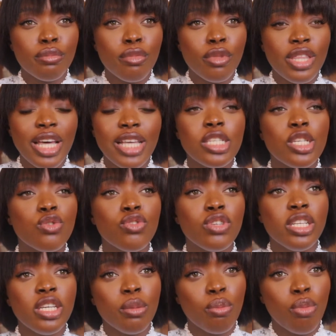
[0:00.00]
that is
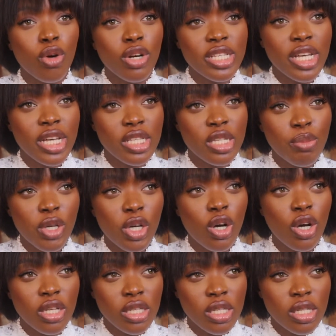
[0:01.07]
really important
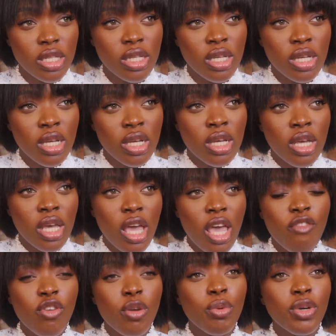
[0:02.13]
because
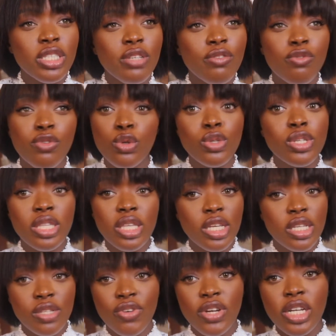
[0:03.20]
everybody views
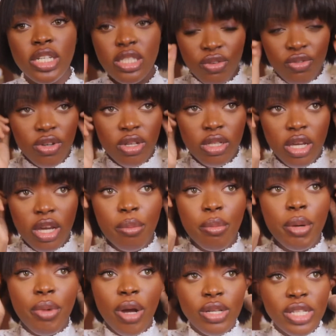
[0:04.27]
things very differently. I
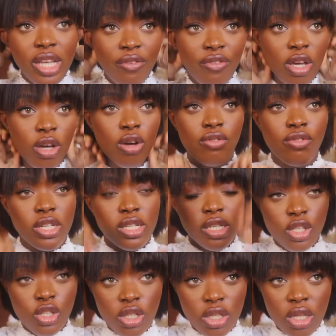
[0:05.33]
remember I was having a
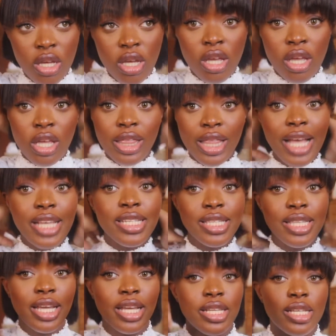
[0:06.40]
conversation last
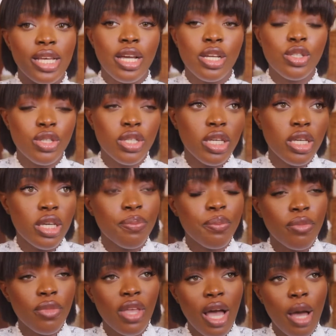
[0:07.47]
night actually
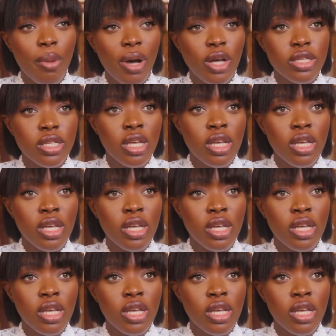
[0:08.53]
about